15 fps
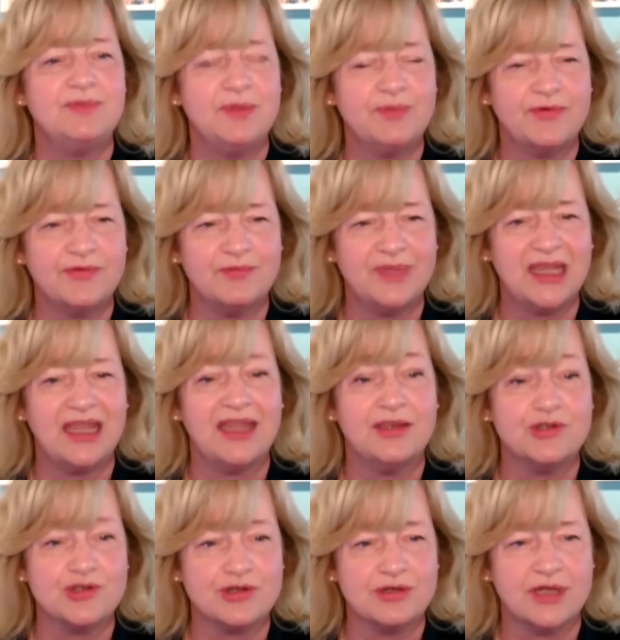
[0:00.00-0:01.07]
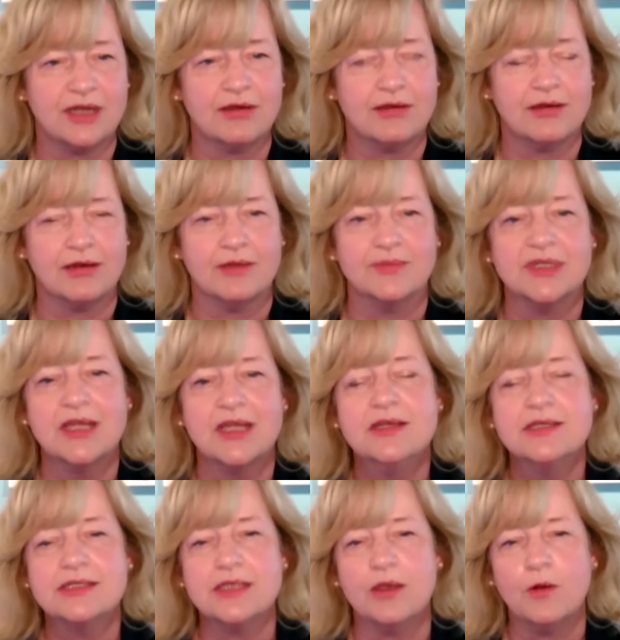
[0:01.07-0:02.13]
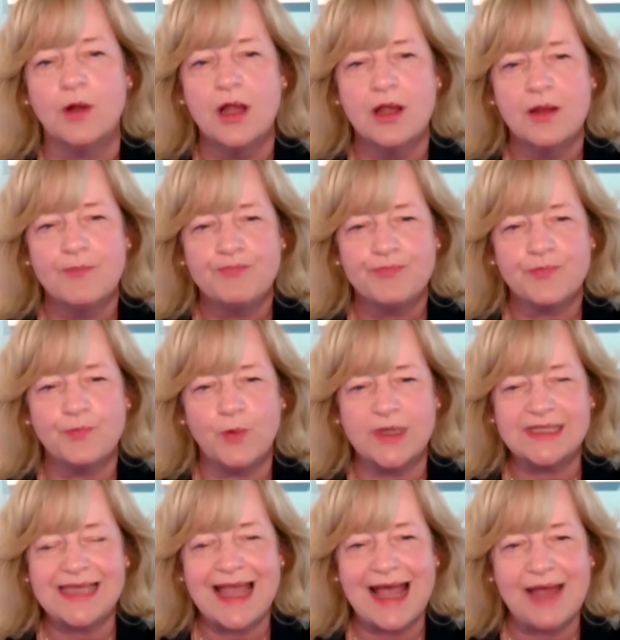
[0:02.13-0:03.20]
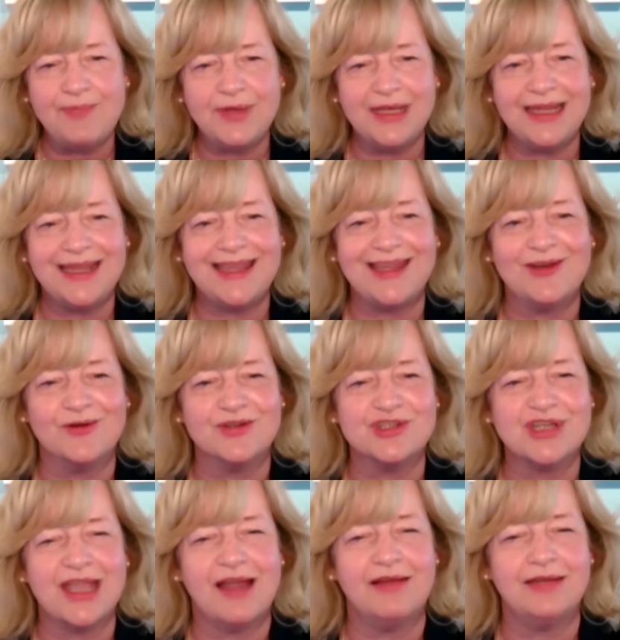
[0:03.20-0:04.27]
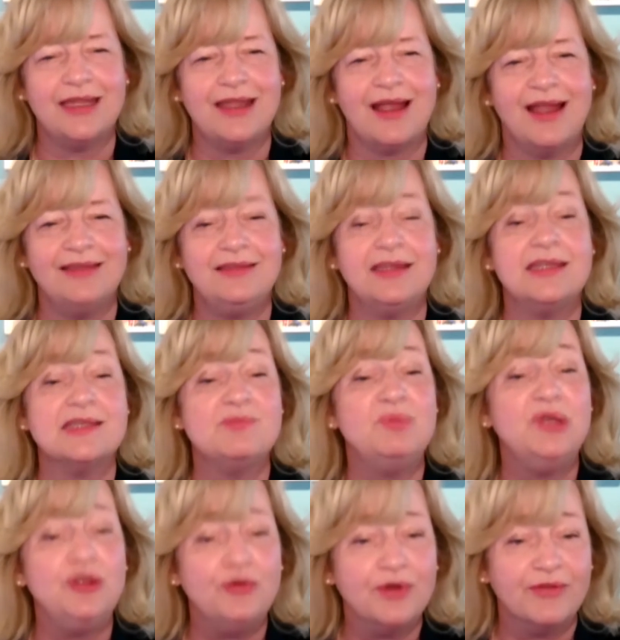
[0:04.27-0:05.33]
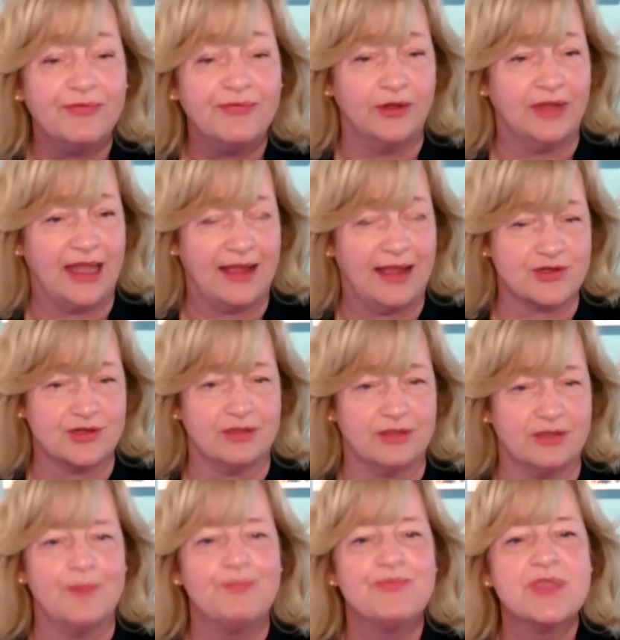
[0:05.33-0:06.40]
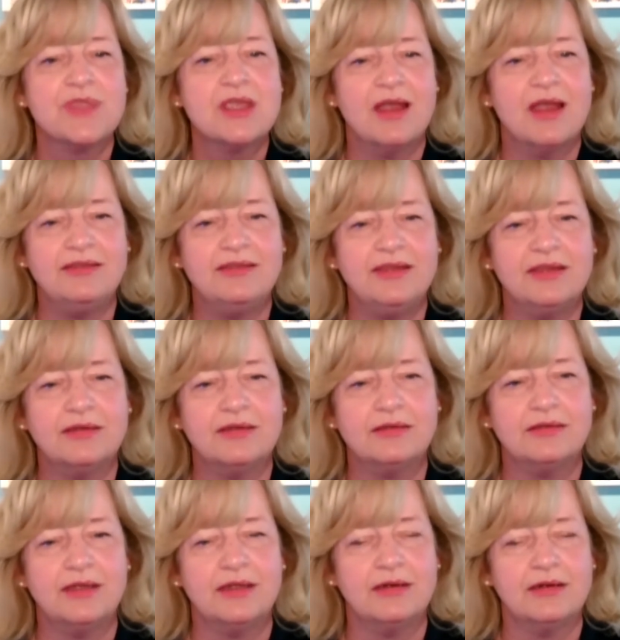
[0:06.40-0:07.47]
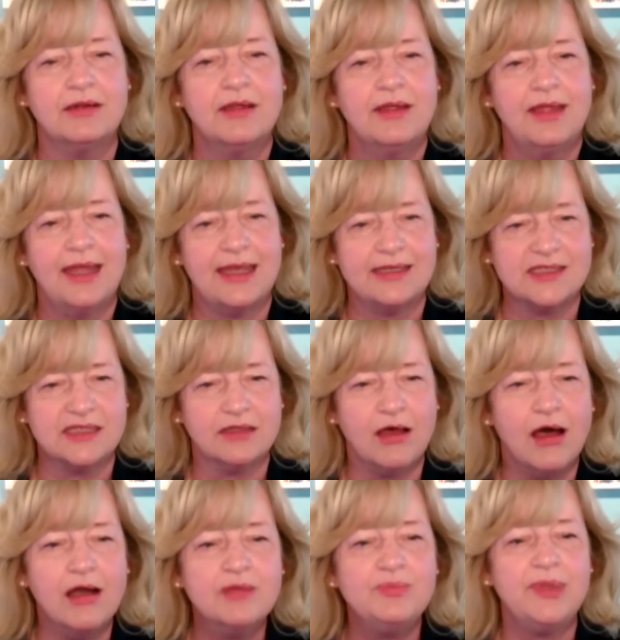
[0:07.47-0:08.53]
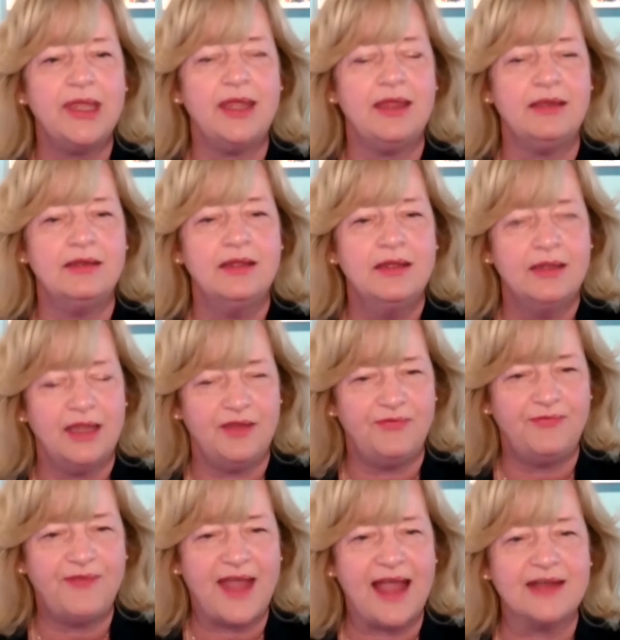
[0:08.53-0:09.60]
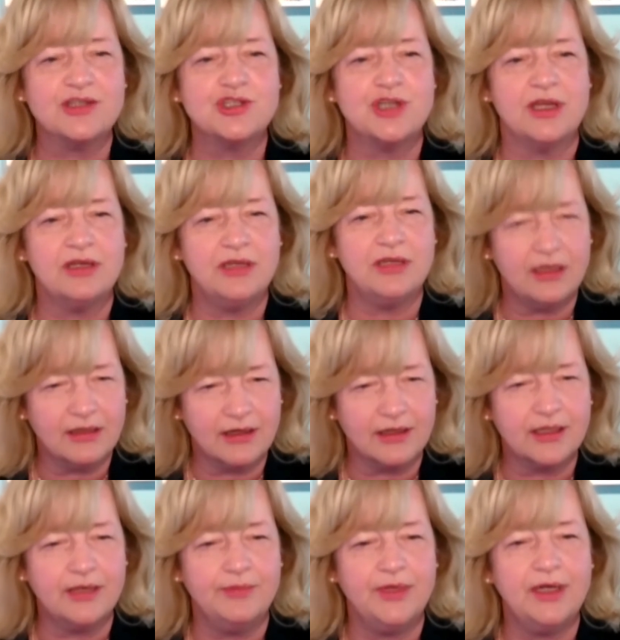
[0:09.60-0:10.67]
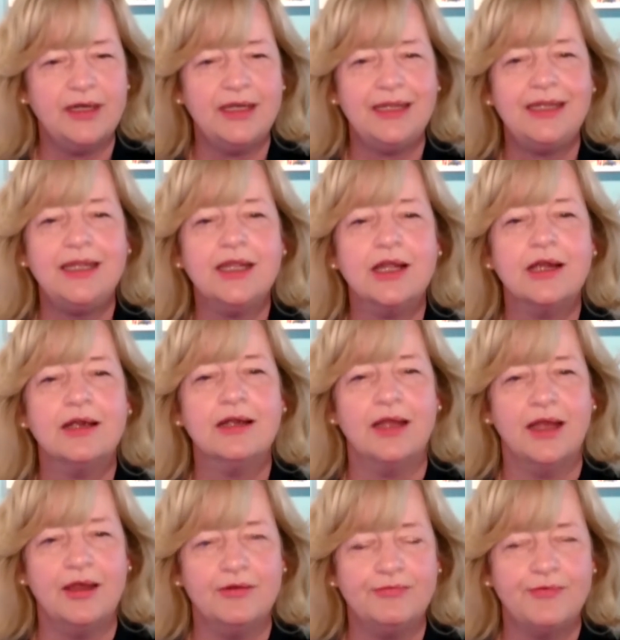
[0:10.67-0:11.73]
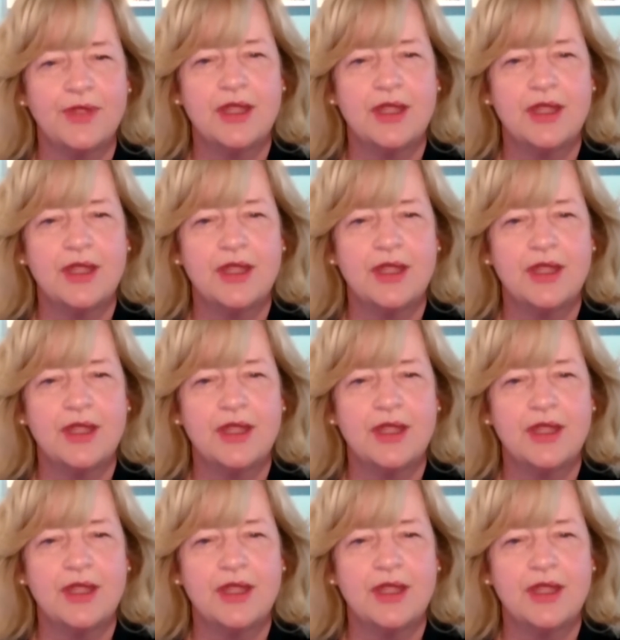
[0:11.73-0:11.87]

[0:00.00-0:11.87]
from being injured and harmed. So what's happening in Orange County, I think, is beautiful, actually. I think that there has long been a faction in our community here of